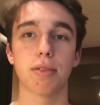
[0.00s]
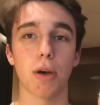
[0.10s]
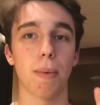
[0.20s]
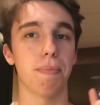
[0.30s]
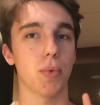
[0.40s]

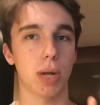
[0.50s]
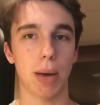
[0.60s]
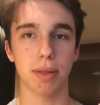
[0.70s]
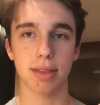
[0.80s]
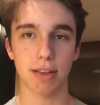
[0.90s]
So what
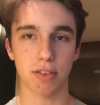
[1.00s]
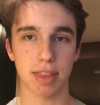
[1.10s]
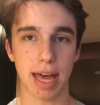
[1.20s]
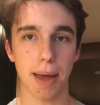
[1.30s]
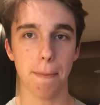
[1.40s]
I would say for
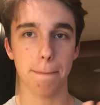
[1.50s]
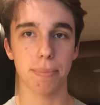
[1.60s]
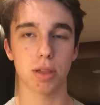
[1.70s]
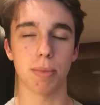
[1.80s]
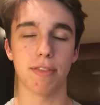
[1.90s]
that, some